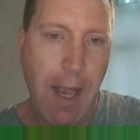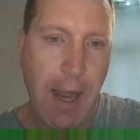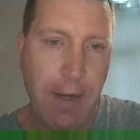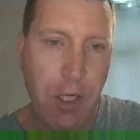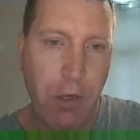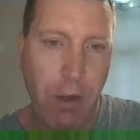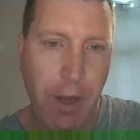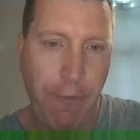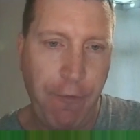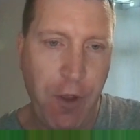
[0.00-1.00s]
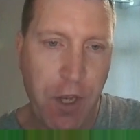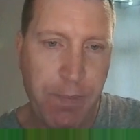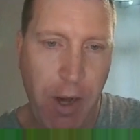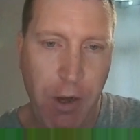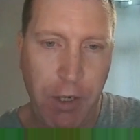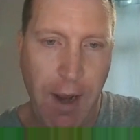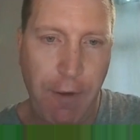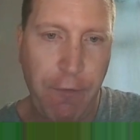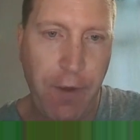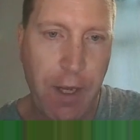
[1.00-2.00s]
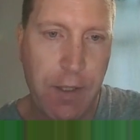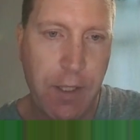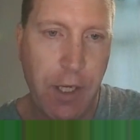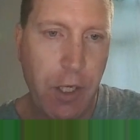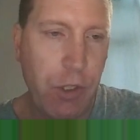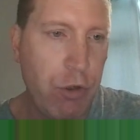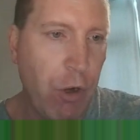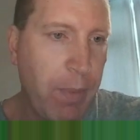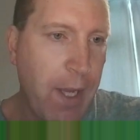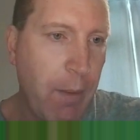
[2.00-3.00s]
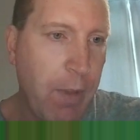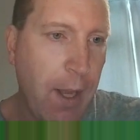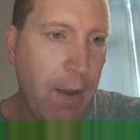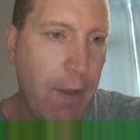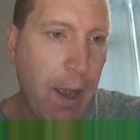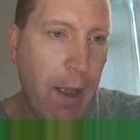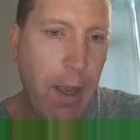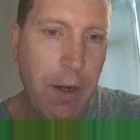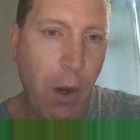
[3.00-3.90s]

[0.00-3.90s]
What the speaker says: and, you know, a first paragraph is drop cap like that.